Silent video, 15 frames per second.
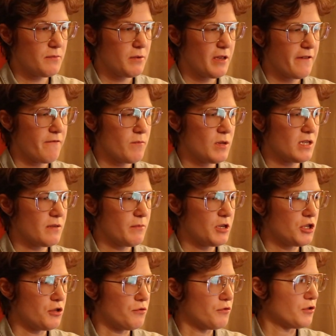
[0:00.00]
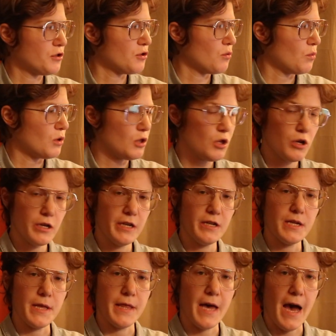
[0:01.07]
been giving me some issues, so we'll look
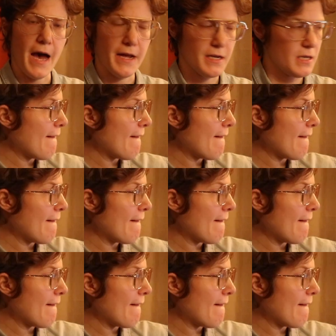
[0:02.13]
into that.